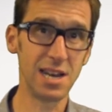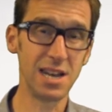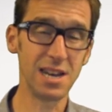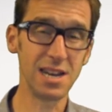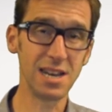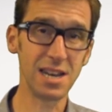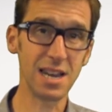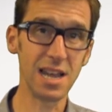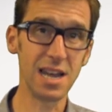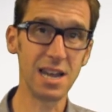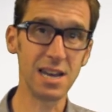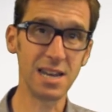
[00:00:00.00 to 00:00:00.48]

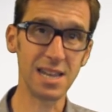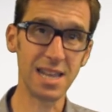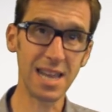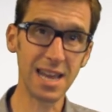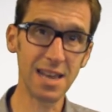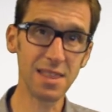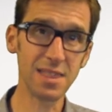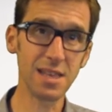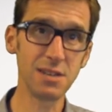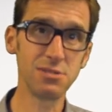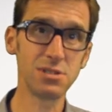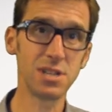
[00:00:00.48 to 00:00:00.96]
and
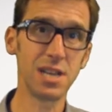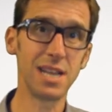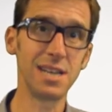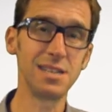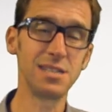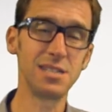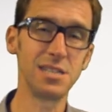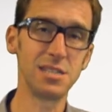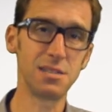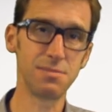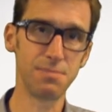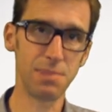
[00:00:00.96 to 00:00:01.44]
get those
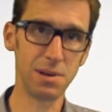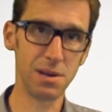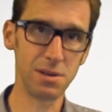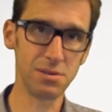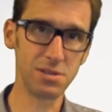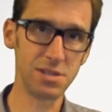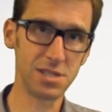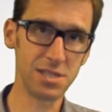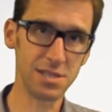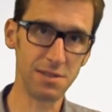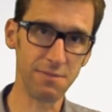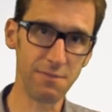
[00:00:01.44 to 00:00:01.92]
latest
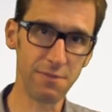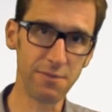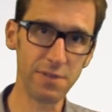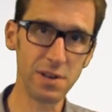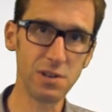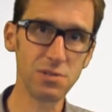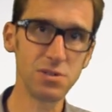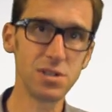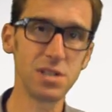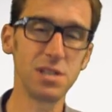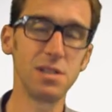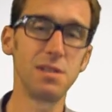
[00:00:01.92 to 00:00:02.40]
posts and
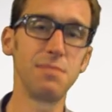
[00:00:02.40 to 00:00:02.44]
filter